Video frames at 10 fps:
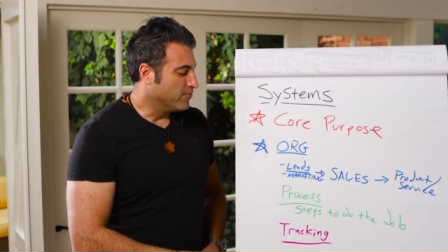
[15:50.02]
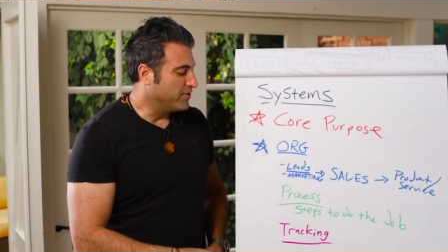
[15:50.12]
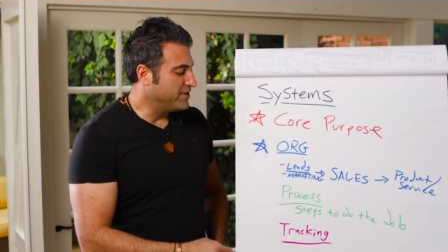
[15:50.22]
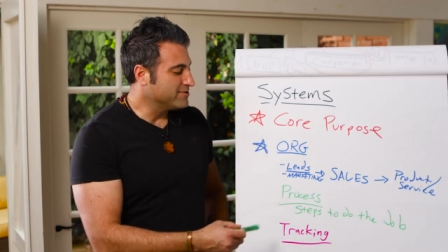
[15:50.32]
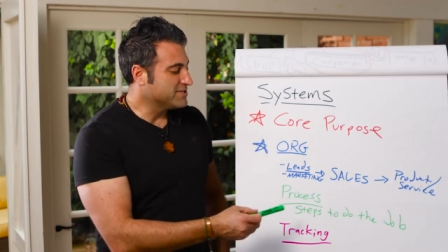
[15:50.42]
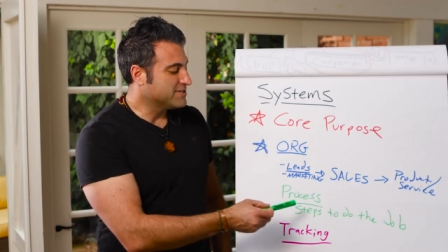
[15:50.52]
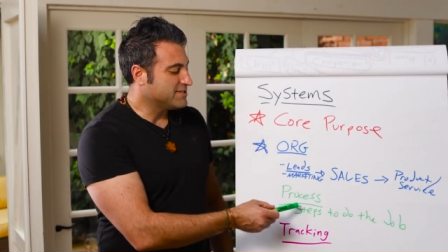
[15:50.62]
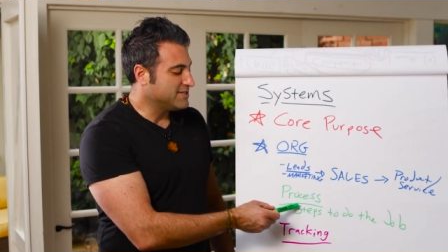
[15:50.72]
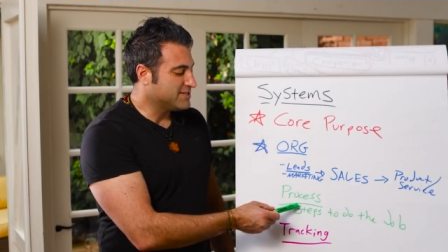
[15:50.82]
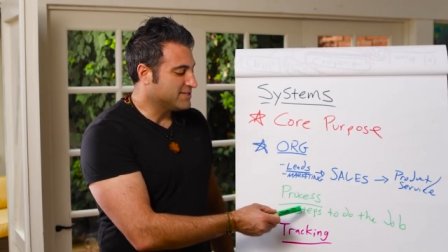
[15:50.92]
When there's a
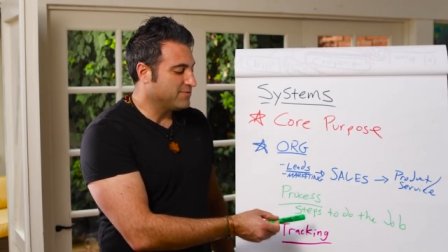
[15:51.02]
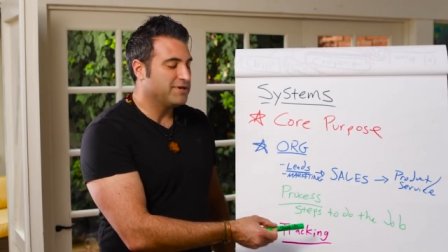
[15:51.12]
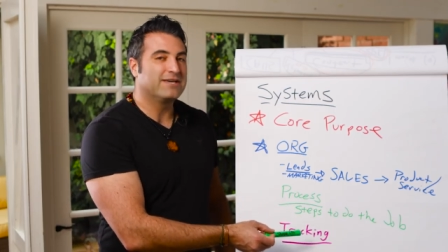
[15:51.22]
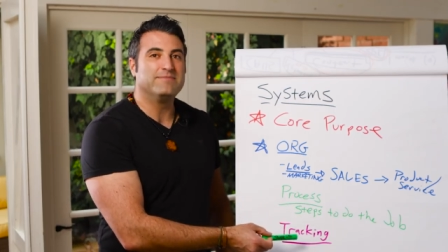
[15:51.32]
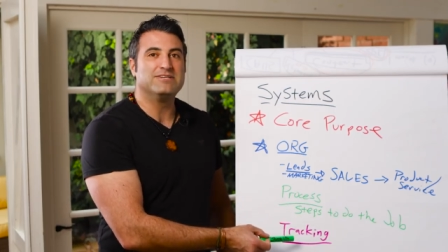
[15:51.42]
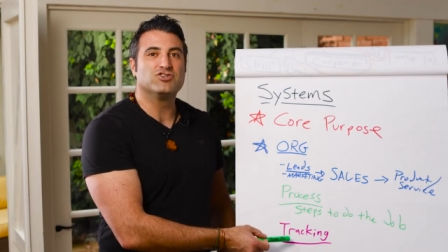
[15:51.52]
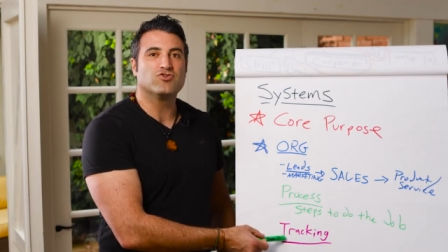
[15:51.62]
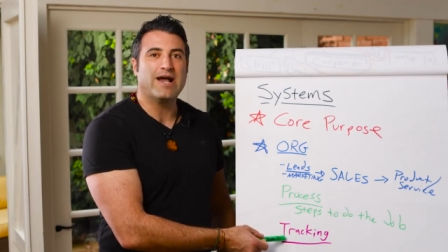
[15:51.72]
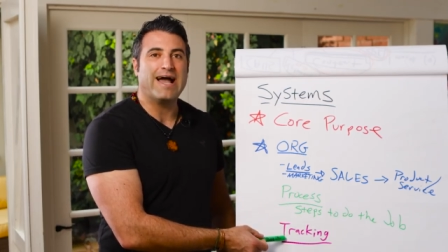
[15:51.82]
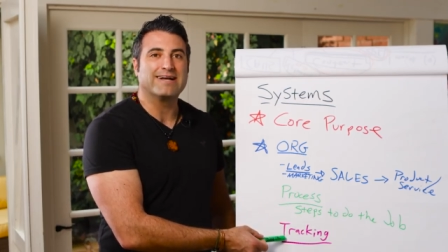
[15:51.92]
system, it can be
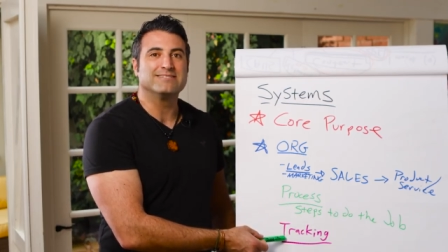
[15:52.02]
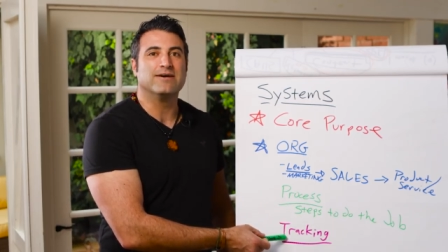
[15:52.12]
tracked.